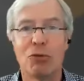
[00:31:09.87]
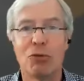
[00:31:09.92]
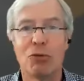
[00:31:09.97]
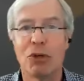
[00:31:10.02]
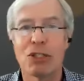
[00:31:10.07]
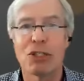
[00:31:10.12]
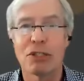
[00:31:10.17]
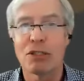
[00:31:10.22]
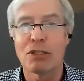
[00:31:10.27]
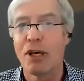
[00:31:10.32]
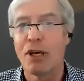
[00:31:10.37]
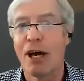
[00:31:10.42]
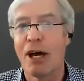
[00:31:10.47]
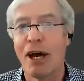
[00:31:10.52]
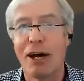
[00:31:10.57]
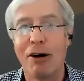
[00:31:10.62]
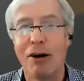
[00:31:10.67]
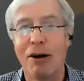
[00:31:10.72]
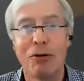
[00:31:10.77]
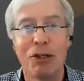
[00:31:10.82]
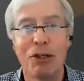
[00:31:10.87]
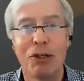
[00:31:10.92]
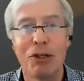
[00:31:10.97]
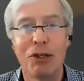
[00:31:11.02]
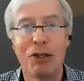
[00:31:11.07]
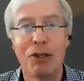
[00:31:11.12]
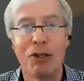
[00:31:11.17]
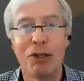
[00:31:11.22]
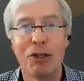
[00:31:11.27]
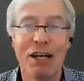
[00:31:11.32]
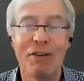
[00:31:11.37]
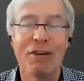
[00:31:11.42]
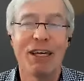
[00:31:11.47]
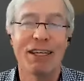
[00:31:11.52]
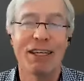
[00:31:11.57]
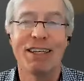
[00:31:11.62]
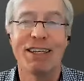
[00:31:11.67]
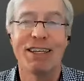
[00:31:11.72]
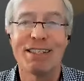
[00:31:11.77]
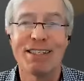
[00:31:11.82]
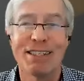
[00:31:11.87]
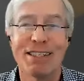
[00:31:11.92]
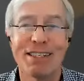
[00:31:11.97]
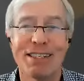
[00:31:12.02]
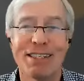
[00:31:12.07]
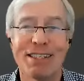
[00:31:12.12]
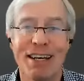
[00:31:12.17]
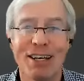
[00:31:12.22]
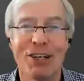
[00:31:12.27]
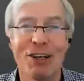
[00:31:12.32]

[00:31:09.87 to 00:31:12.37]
to us how you are driving these,